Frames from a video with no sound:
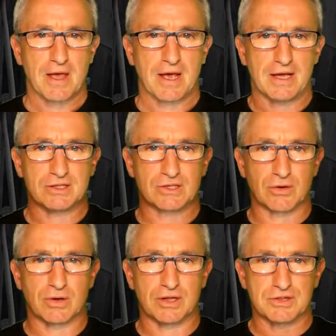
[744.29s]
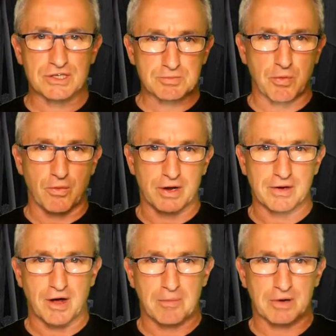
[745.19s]
And so at this point,
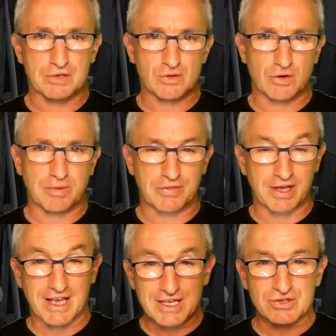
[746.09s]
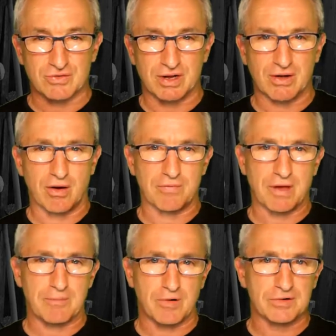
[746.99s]
I'm going to talk about the history of
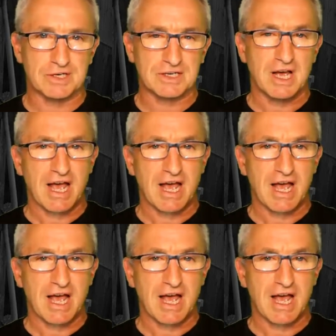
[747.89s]
that project,